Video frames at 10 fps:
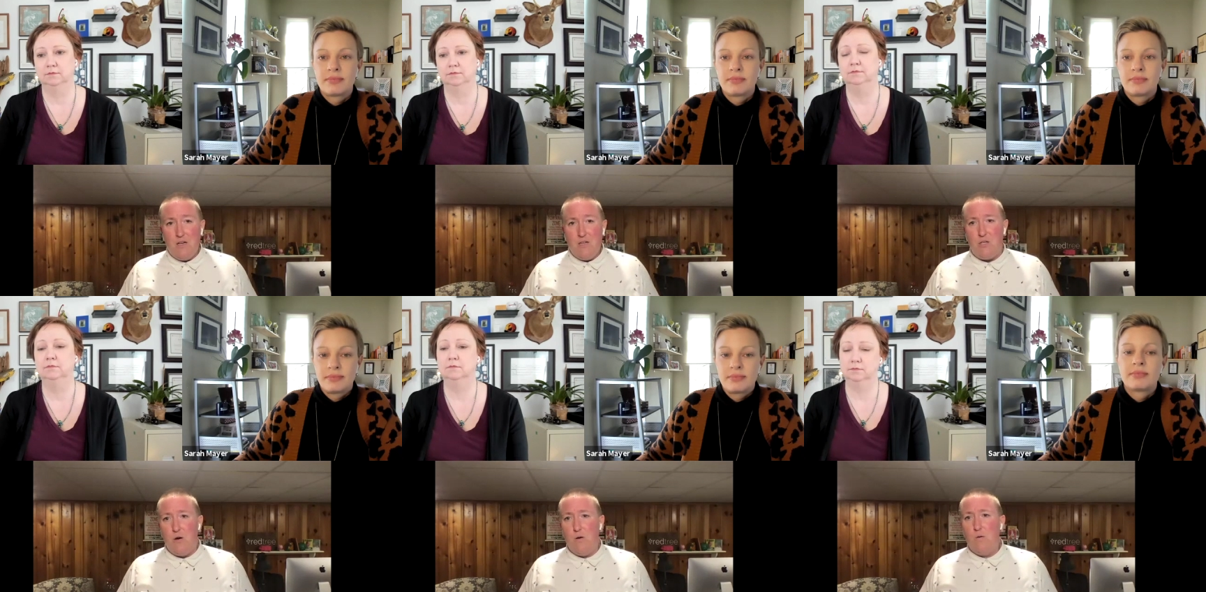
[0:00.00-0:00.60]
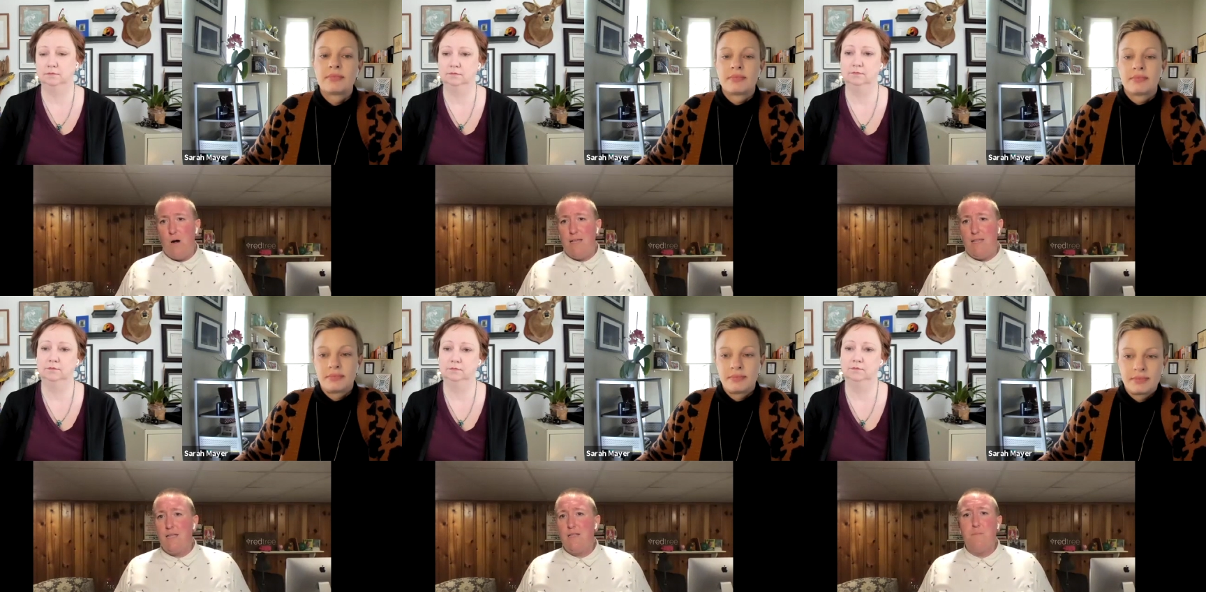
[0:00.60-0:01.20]
Speaker 1: So I
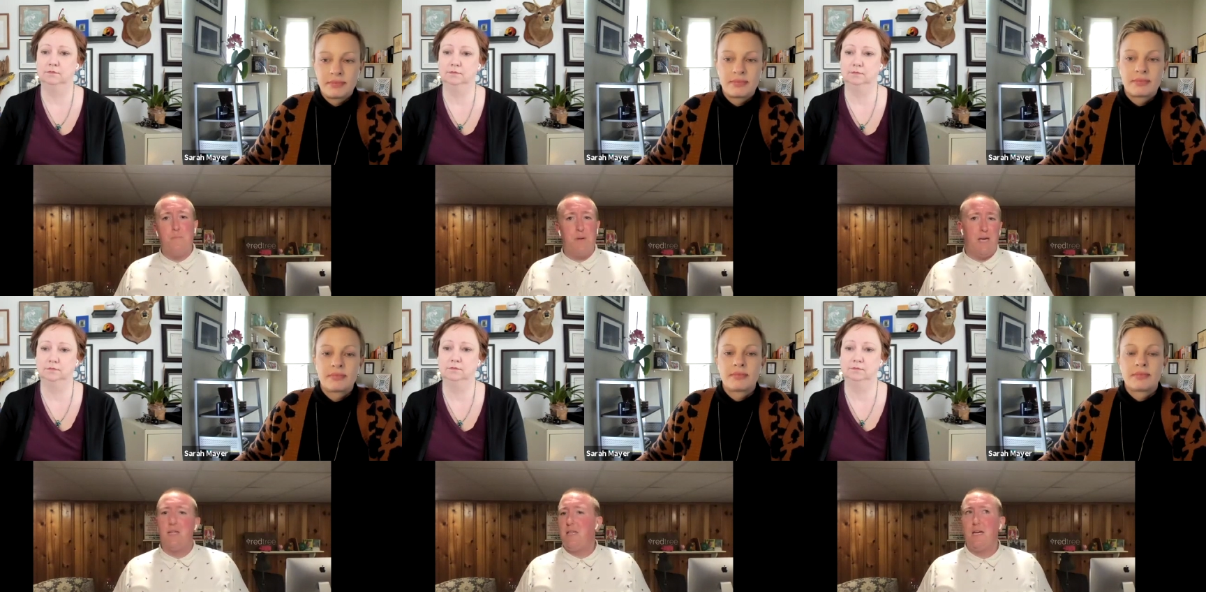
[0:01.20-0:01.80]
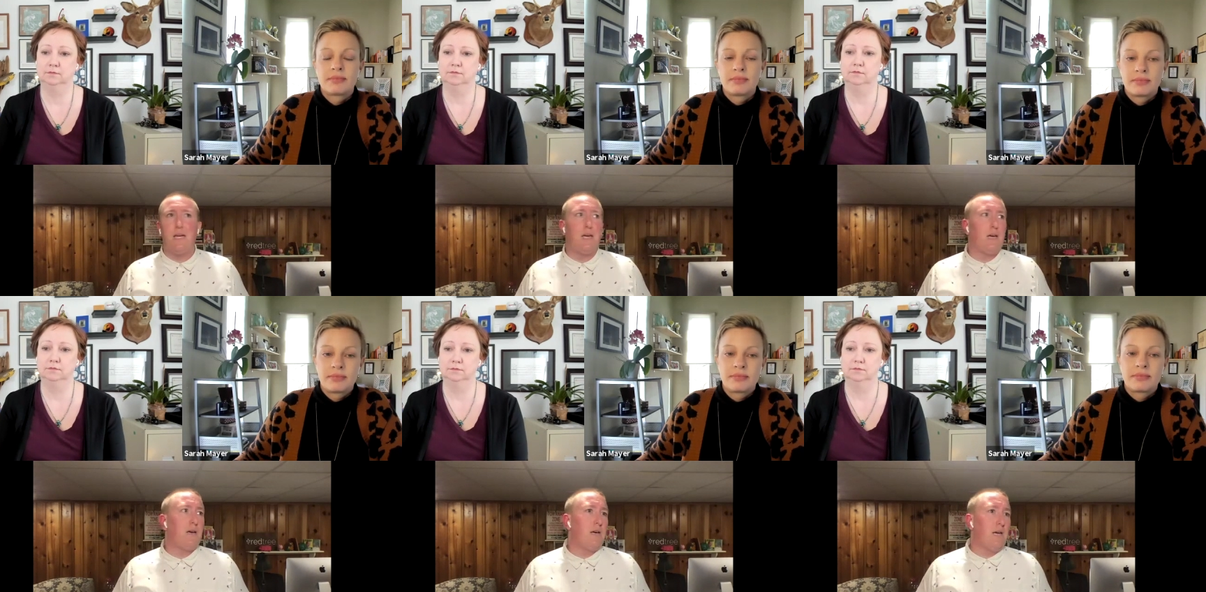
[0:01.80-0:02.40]
think the big
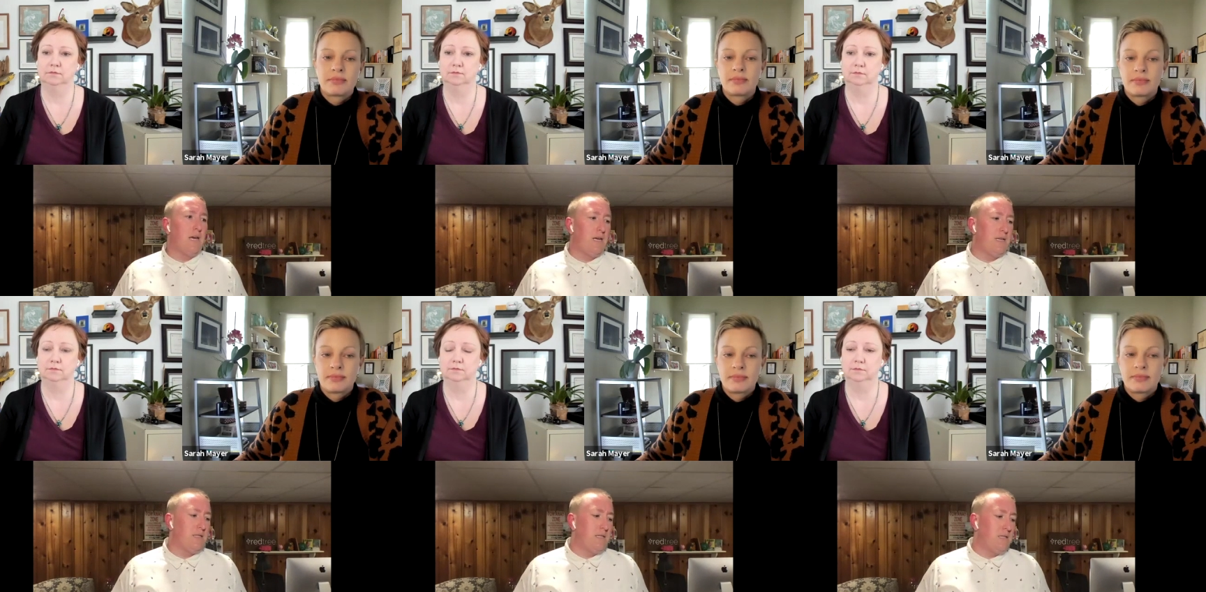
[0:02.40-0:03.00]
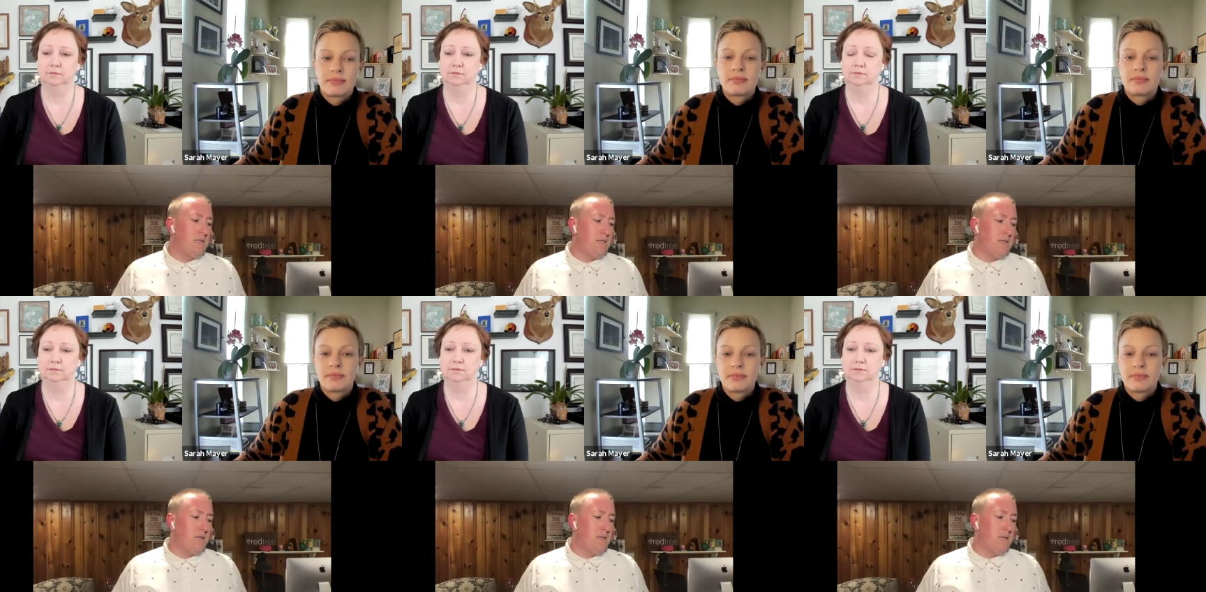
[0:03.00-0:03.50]
thing is,